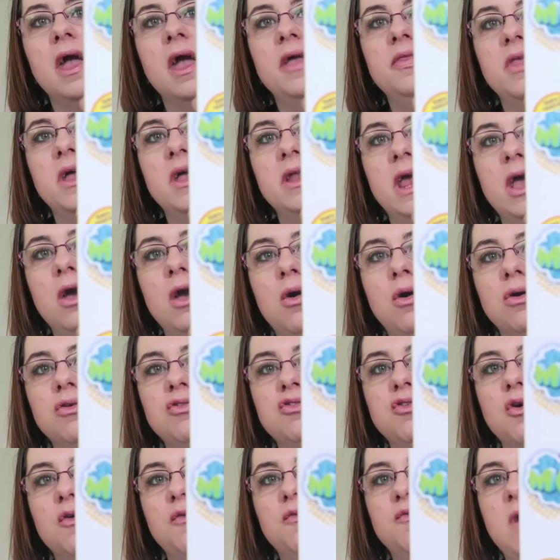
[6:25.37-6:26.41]
and then I
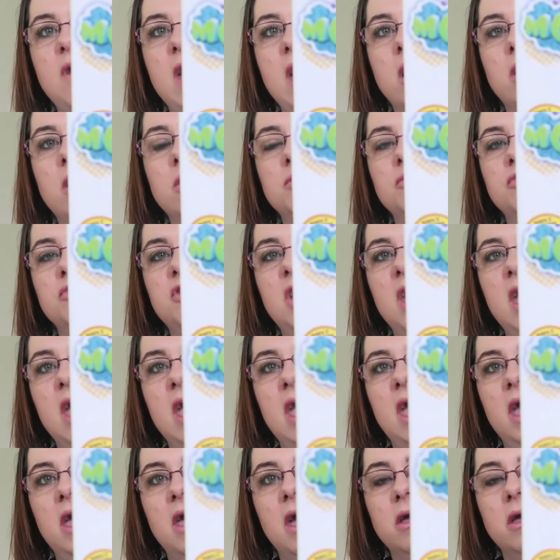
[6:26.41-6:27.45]
also found
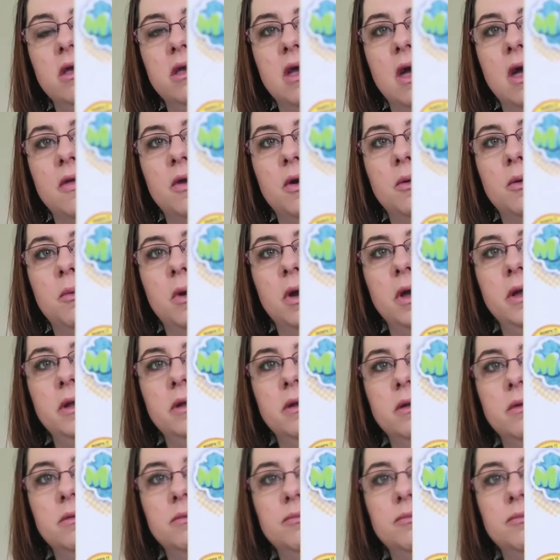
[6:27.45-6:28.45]
a yellow one.